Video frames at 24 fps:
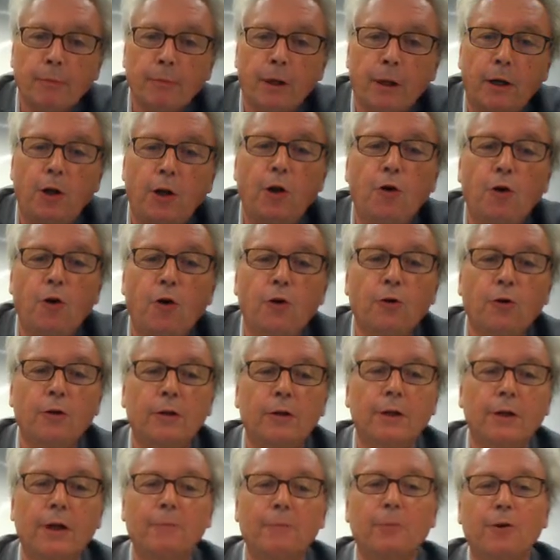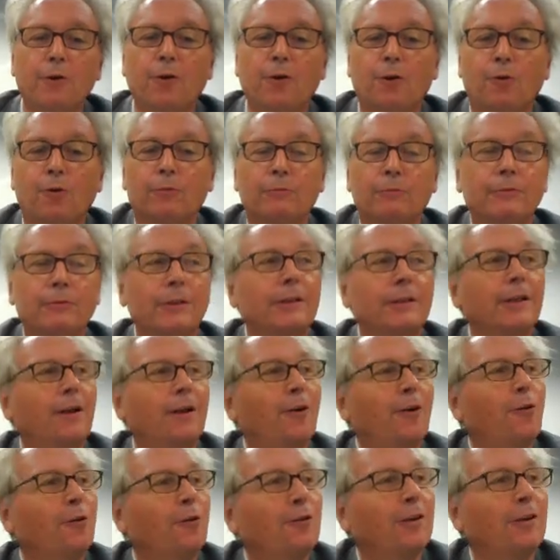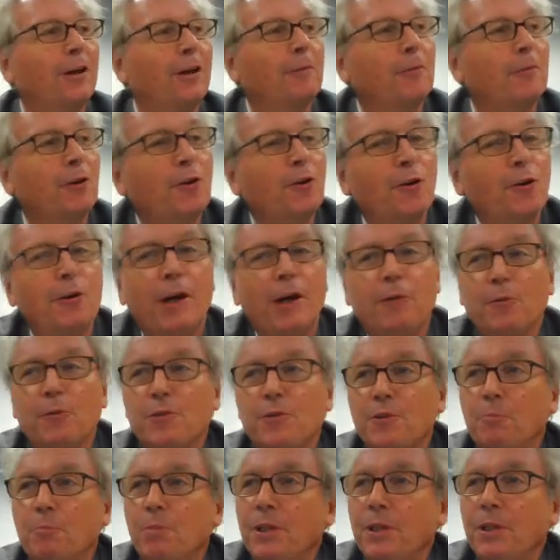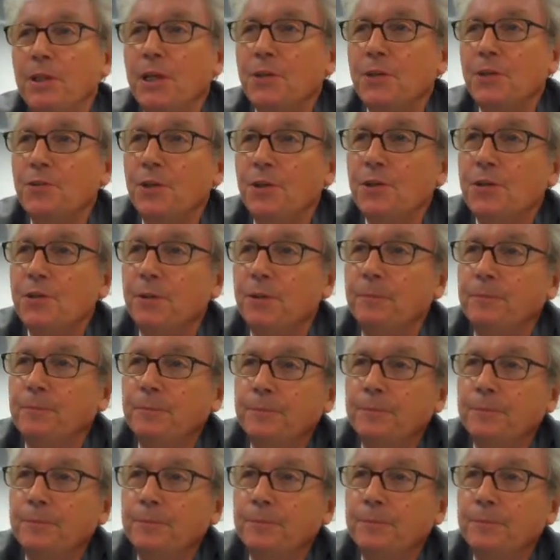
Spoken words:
Long time ago, very long time ago, I was a pediatrician.